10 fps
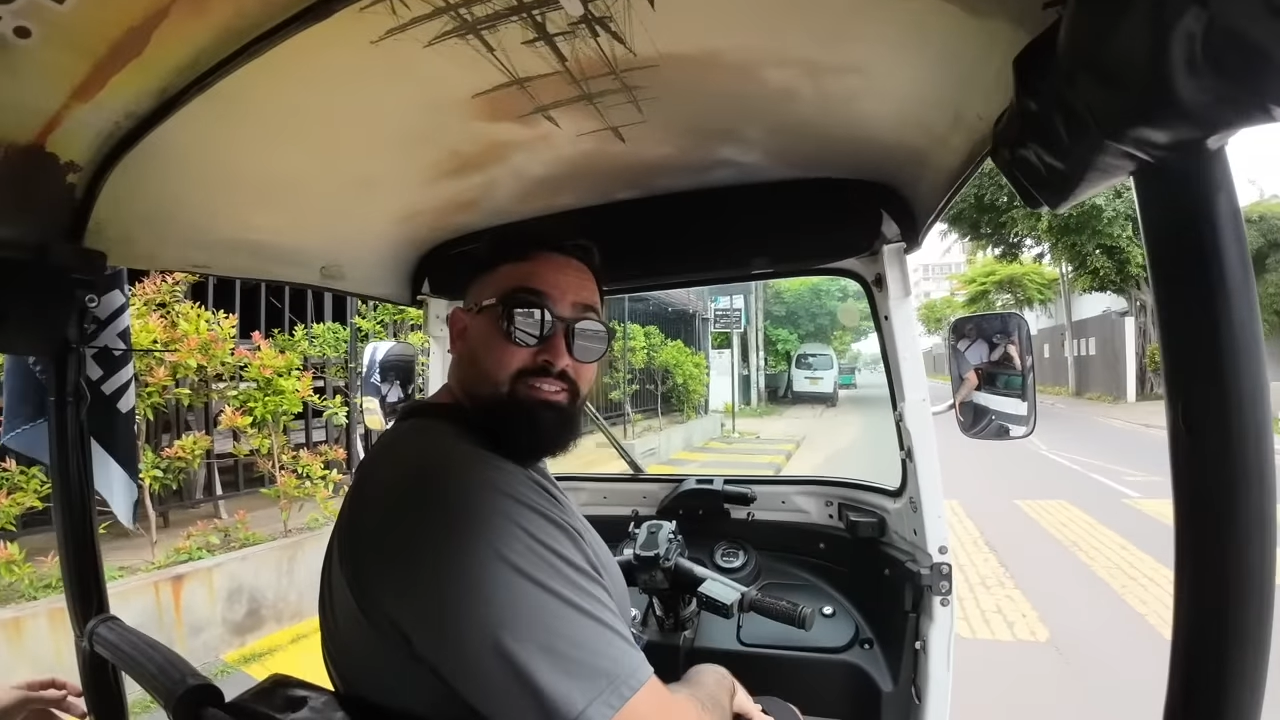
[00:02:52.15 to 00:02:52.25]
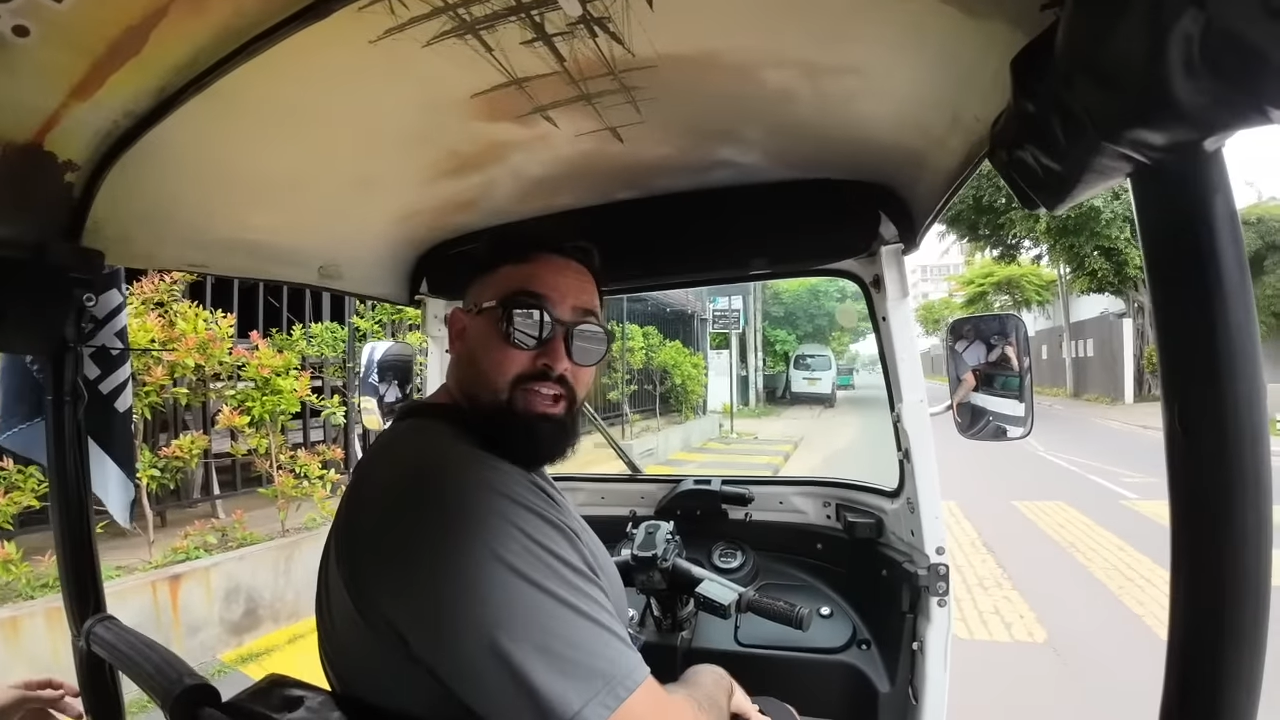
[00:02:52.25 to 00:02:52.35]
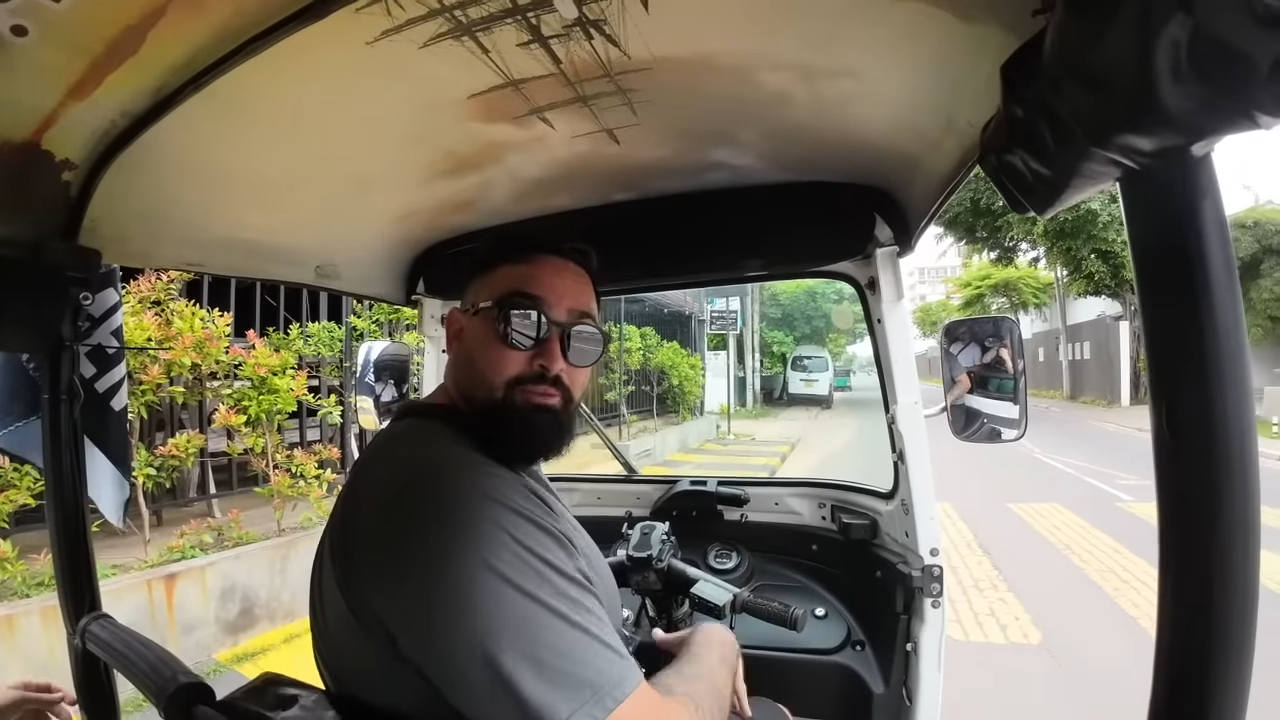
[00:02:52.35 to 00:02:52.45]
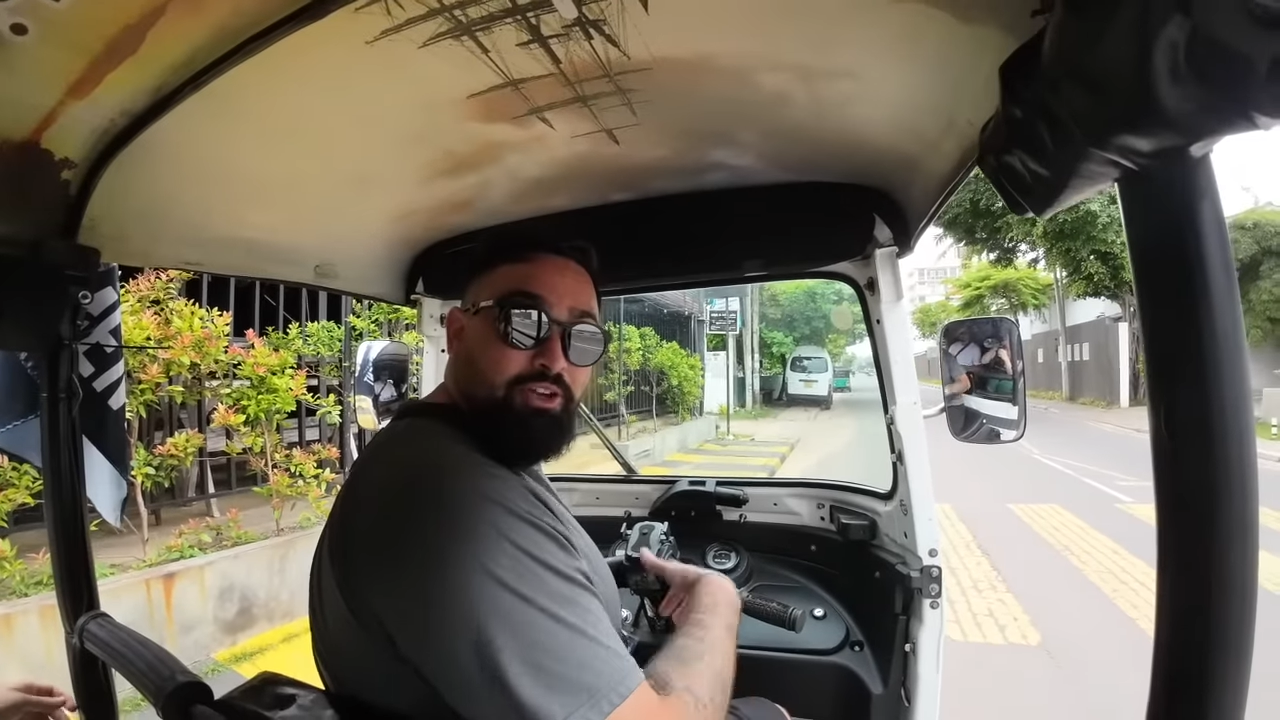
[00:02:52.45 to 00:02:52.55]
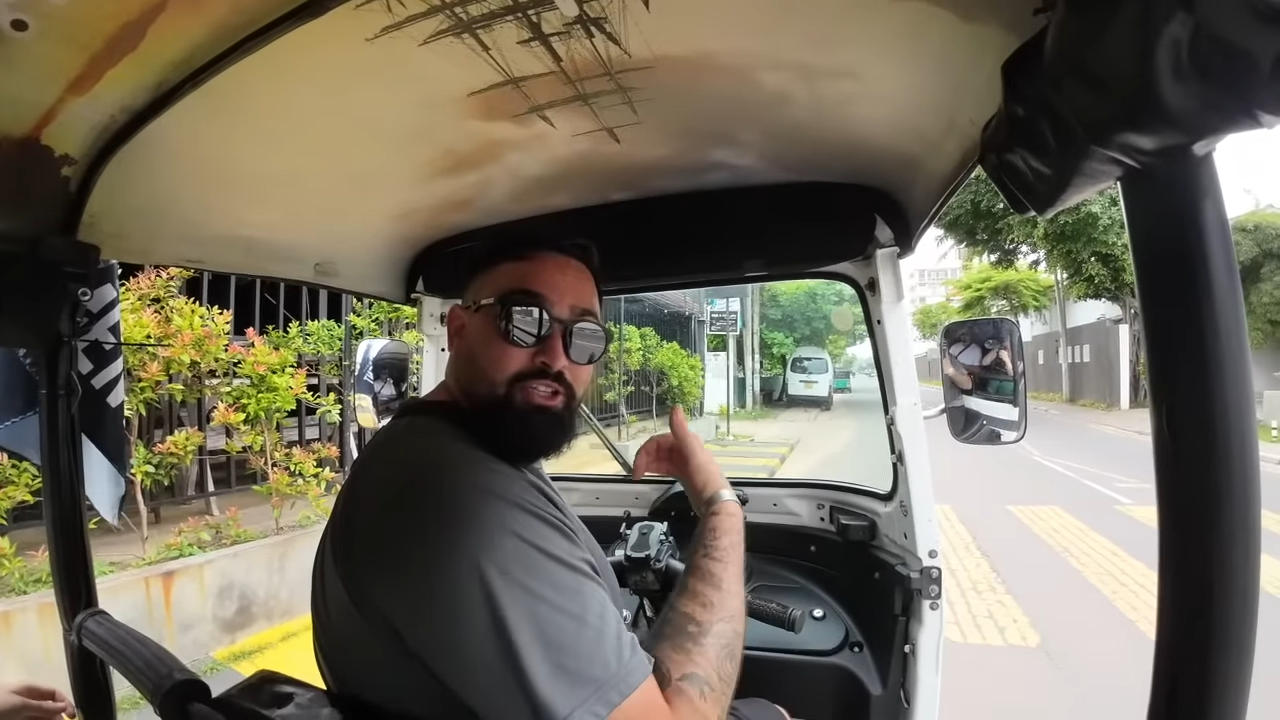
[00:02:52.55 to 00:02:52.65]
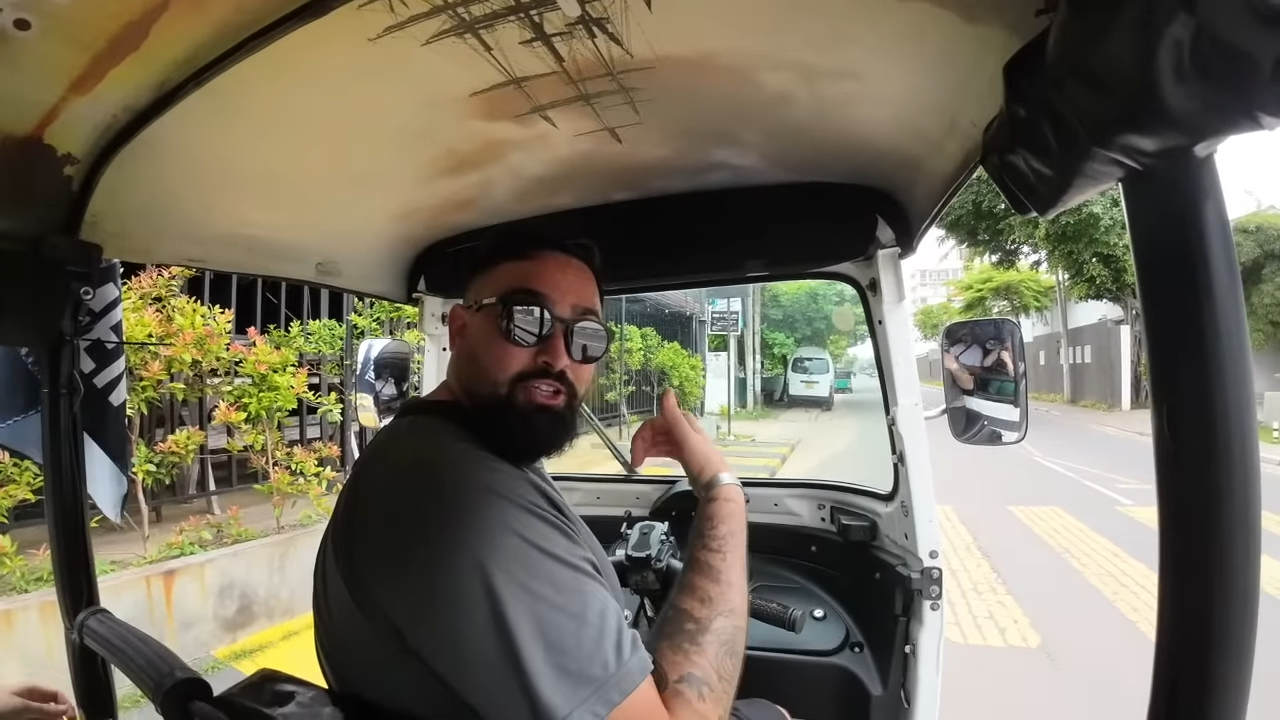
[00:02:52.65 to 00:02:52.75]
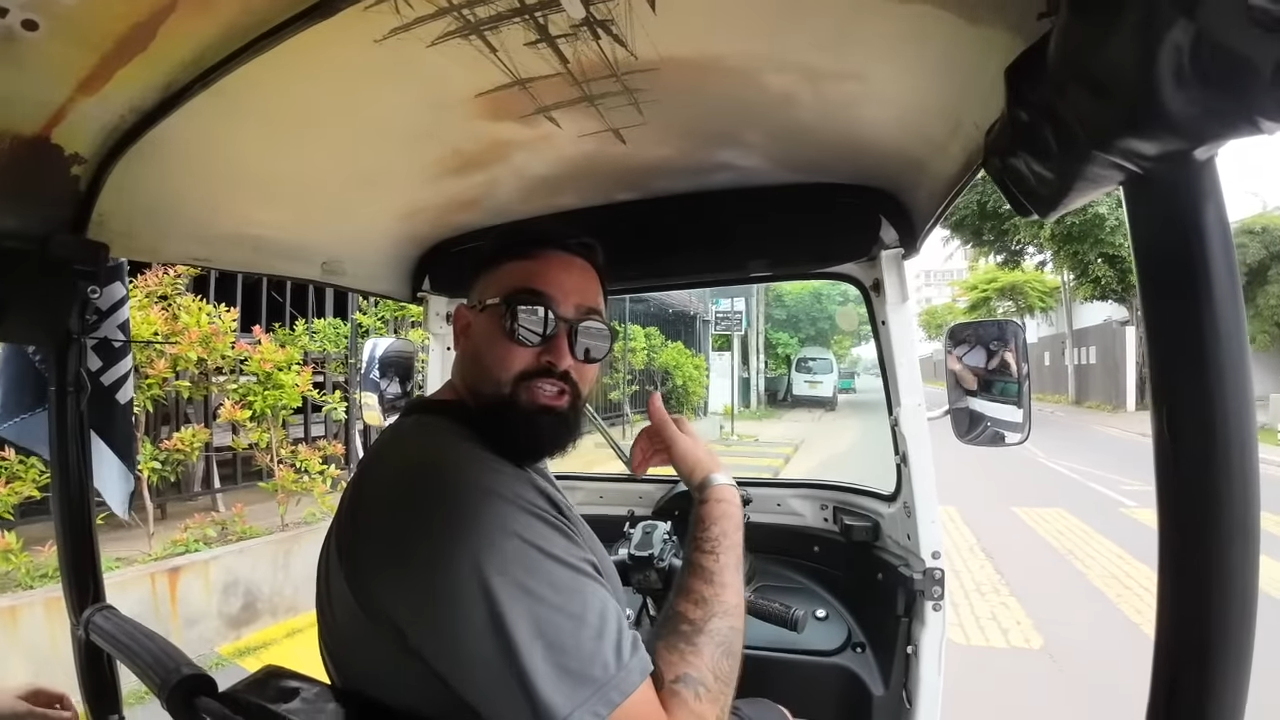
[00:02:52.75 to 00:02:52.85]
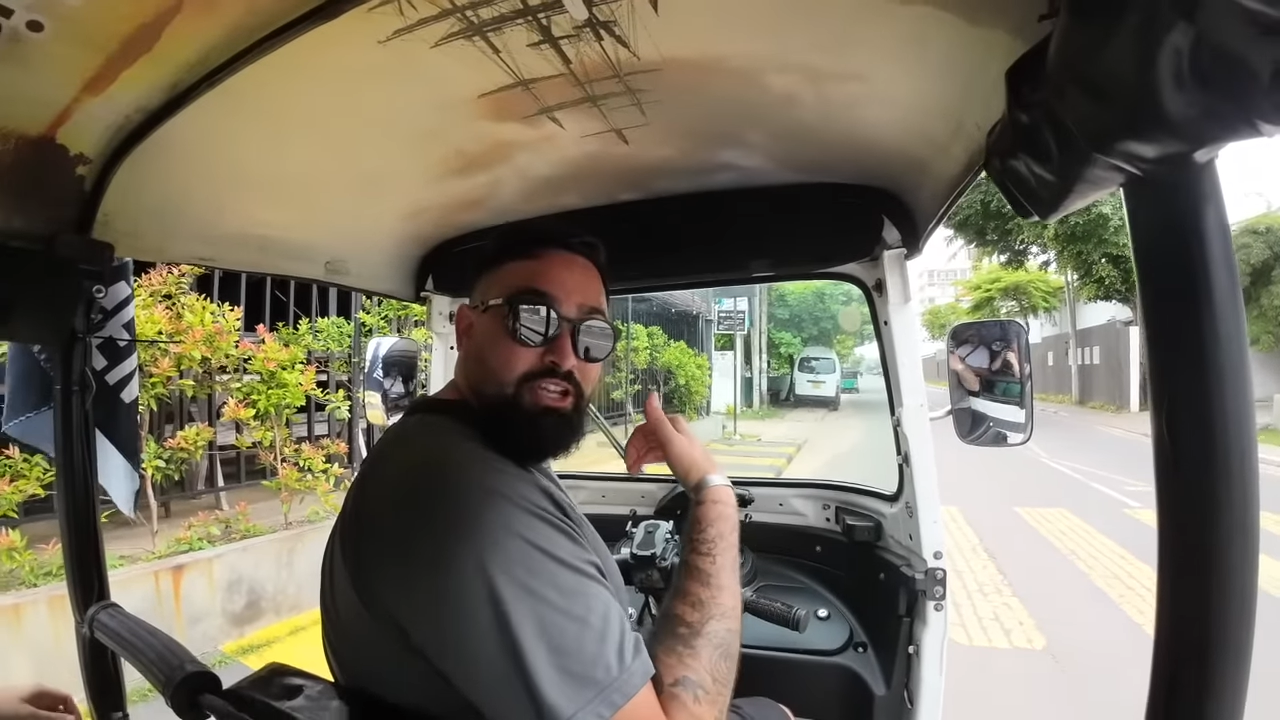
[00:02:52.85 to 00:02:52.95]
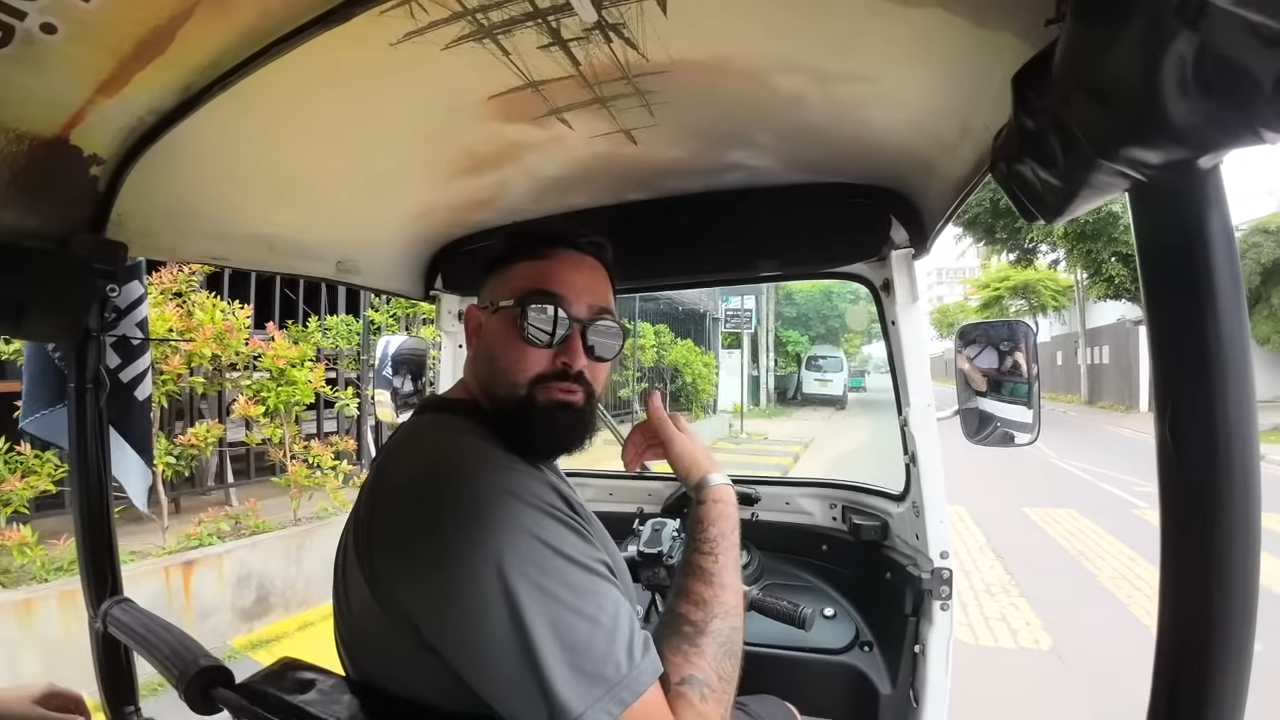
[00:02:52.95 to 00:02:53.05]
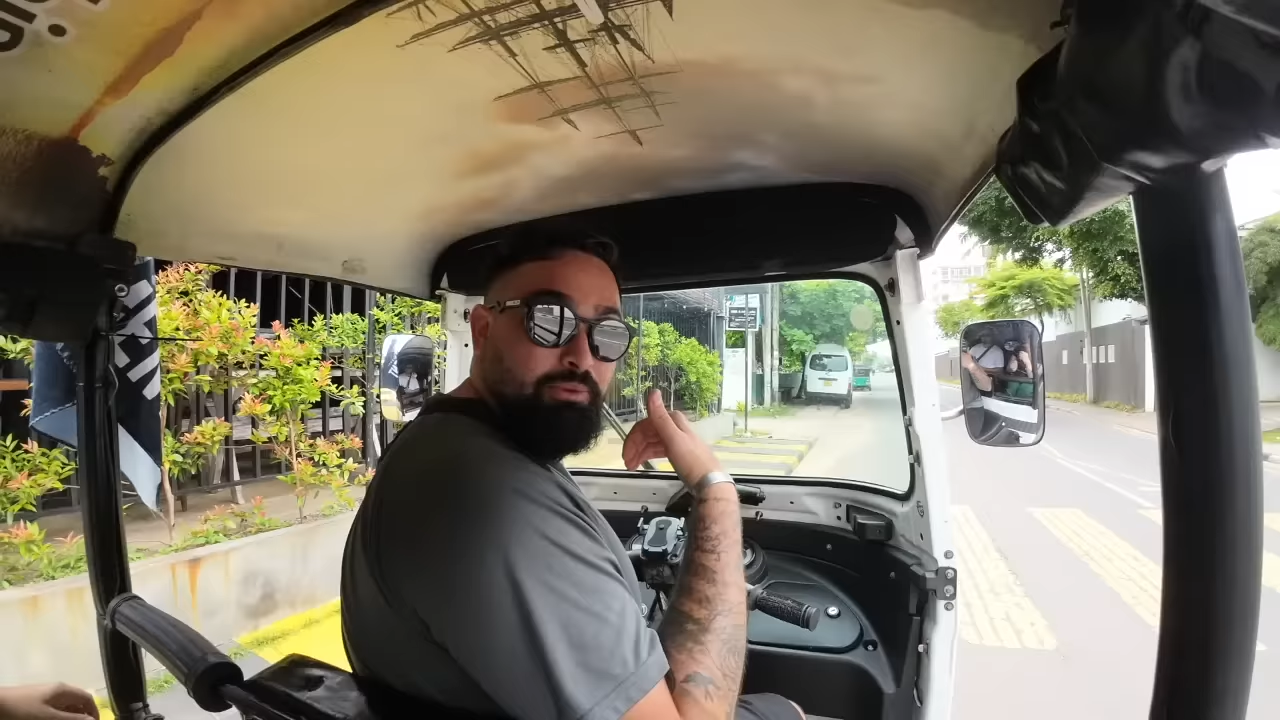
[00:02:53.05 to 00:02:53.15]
I'm your tuk-tuk